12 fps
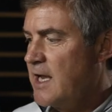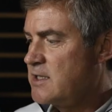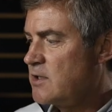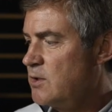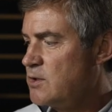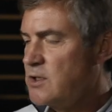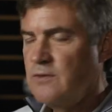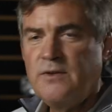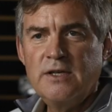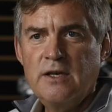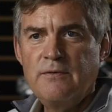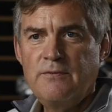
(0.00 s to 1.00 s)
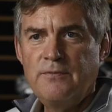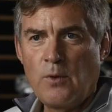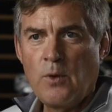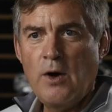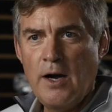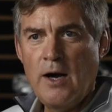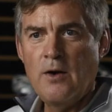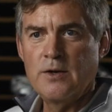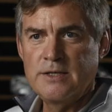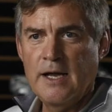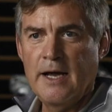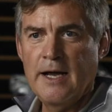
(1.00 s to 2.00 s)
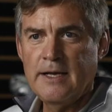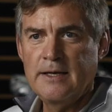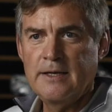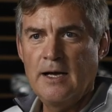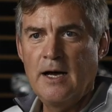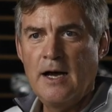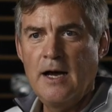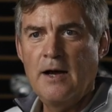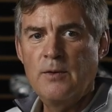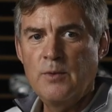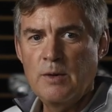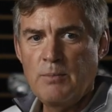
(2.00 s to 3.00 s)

exclusively for Aerotech.